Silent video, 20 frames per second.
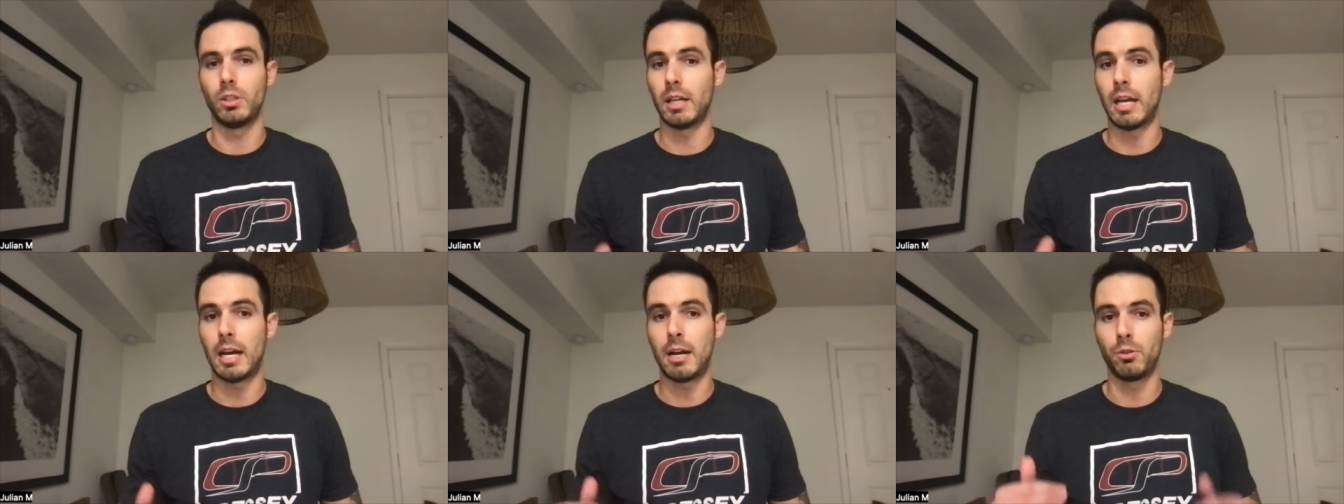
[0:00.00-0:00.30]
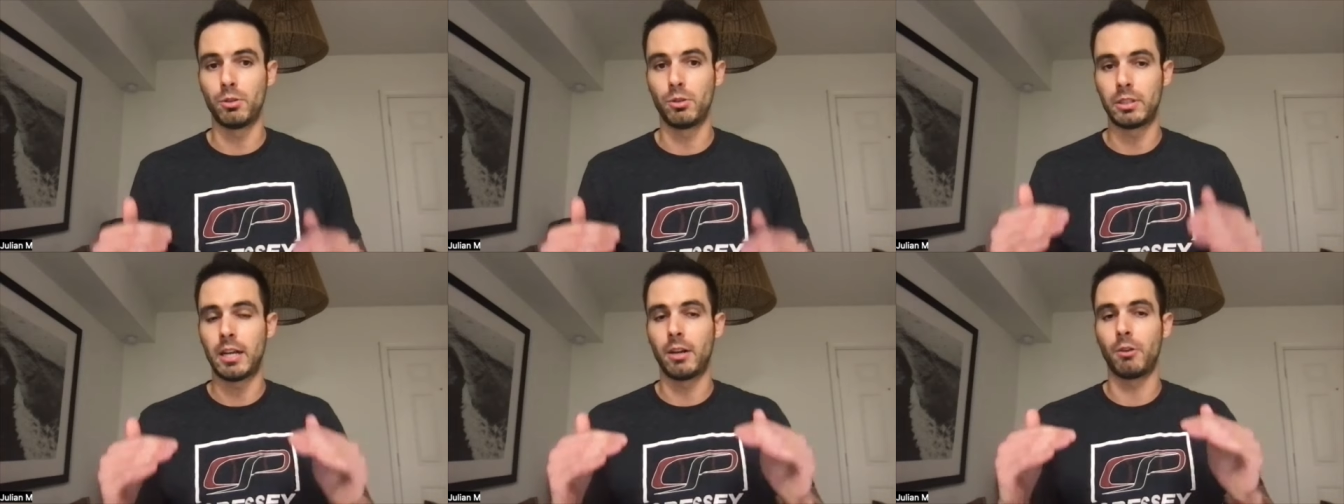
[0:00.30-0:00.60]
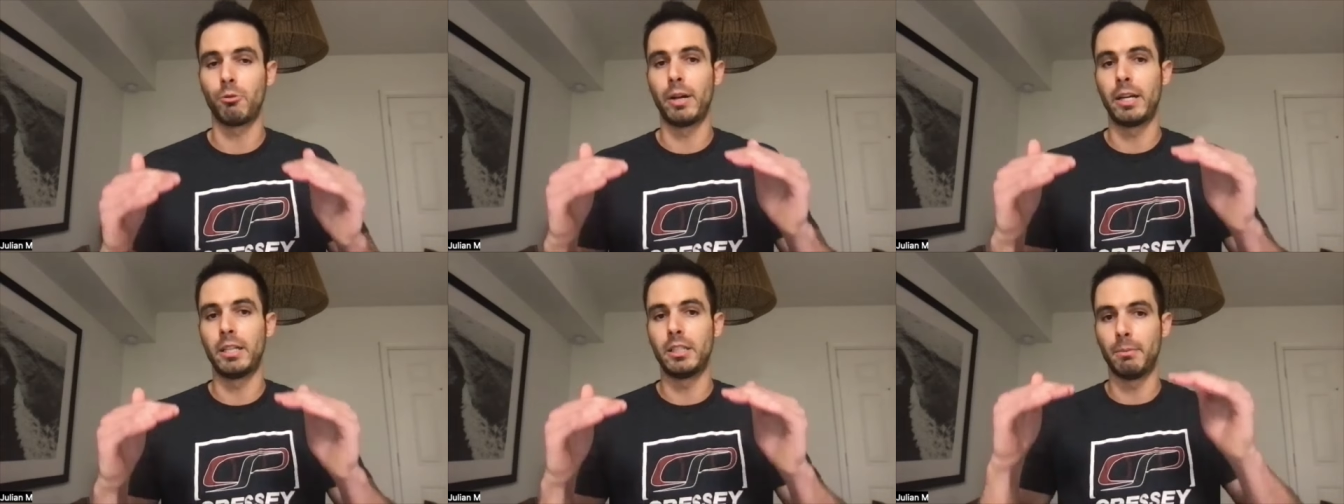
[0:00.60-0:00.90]
I was kind of
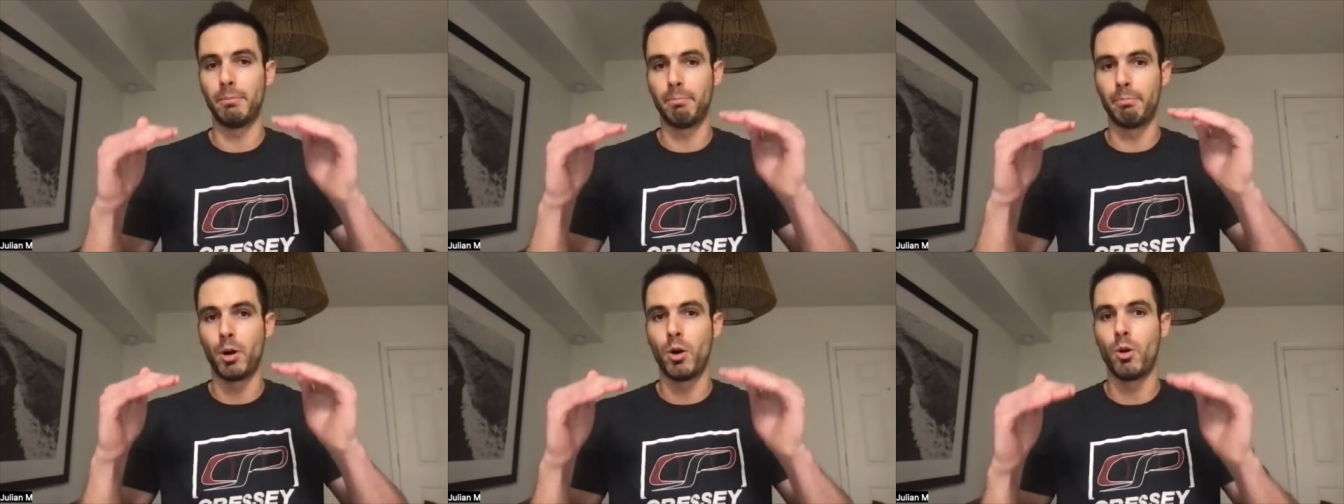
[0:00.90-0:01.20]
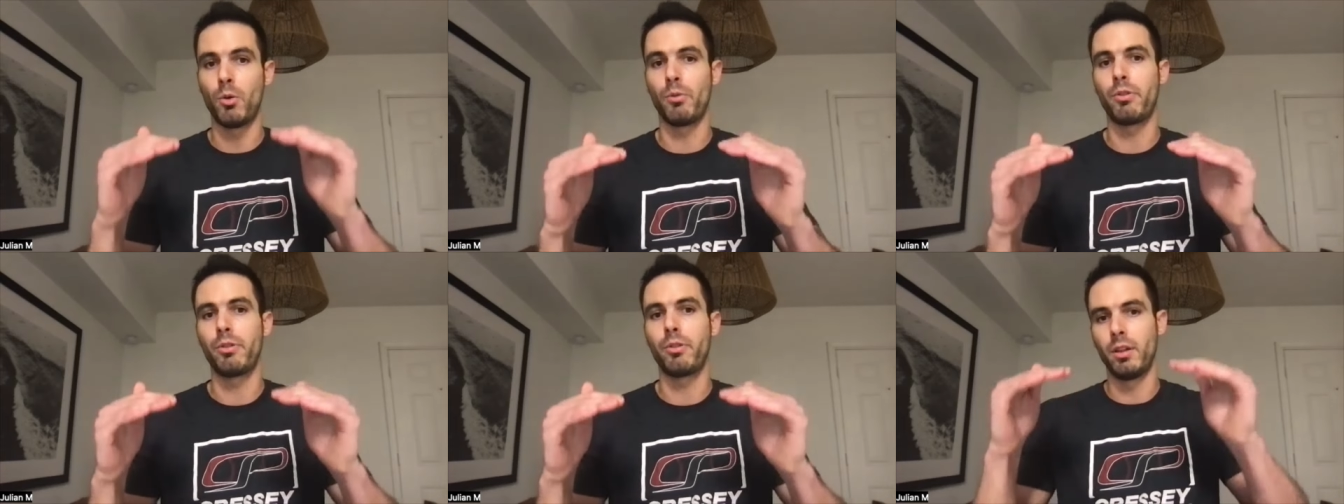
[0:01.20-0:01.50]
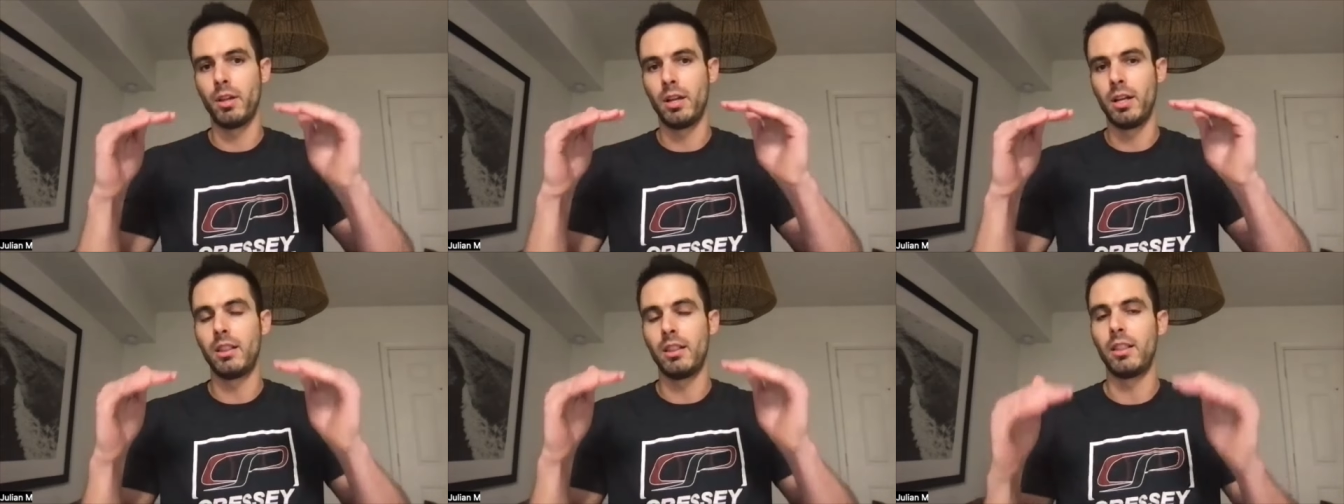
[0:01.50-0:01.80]
raising both
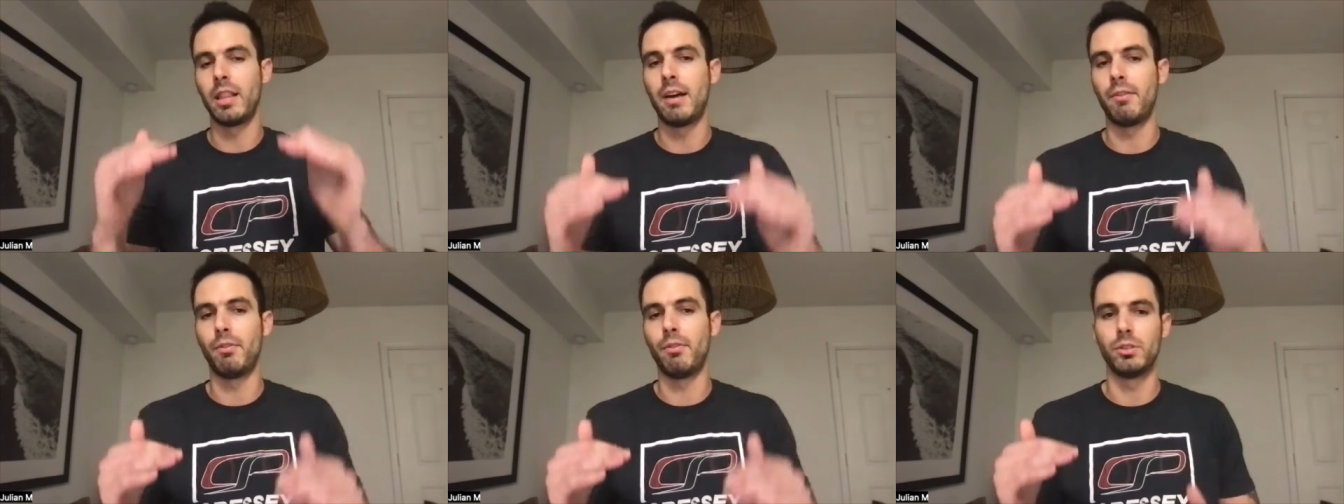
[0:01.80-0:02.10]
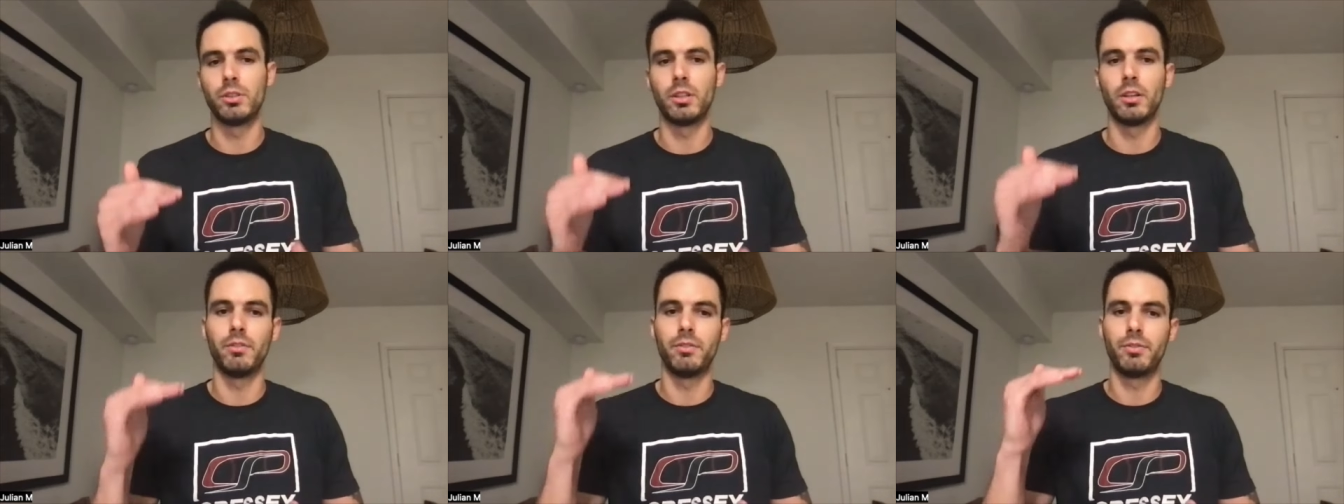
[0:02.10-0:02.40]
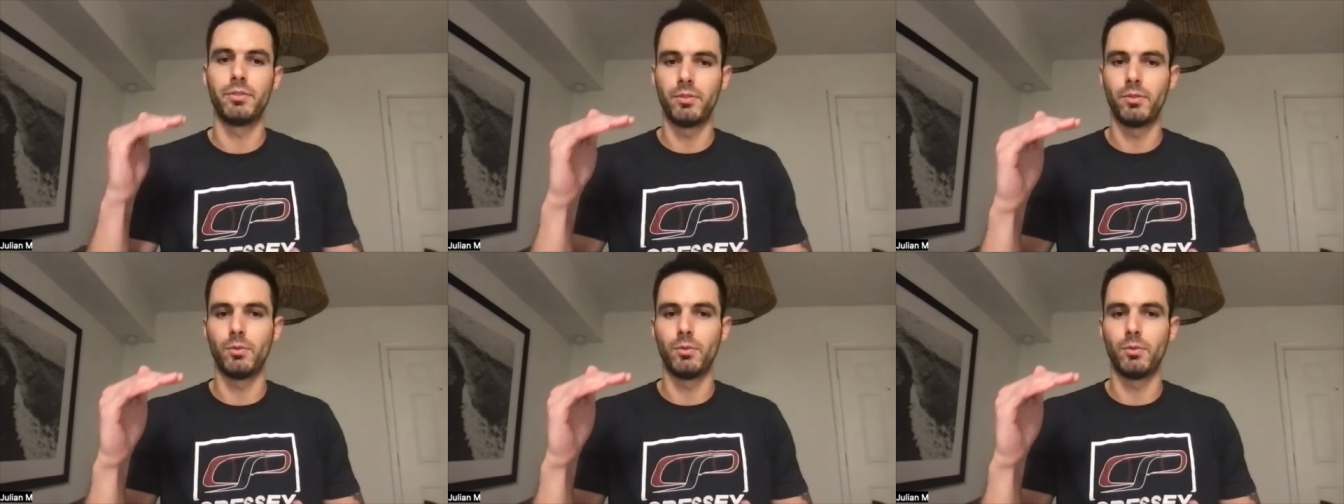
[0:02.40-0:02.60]
levels of